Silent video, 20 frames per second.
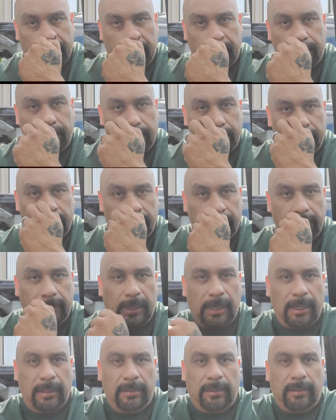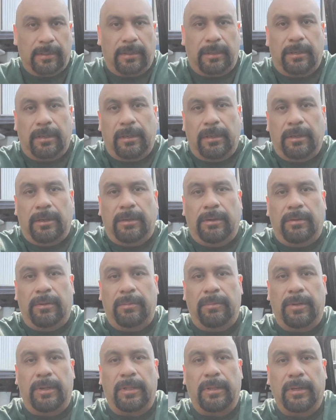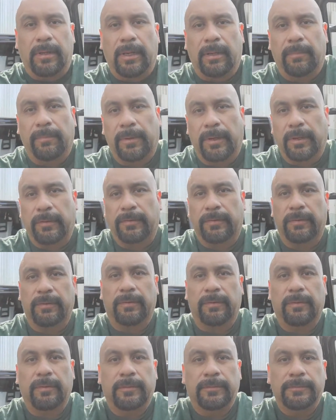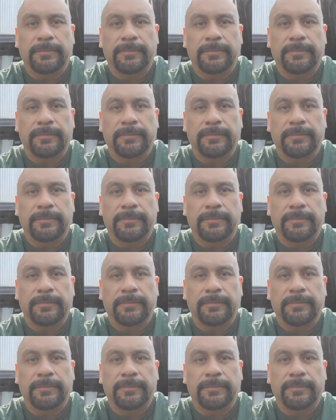So, Anthony, how you doing, brother? God bless you.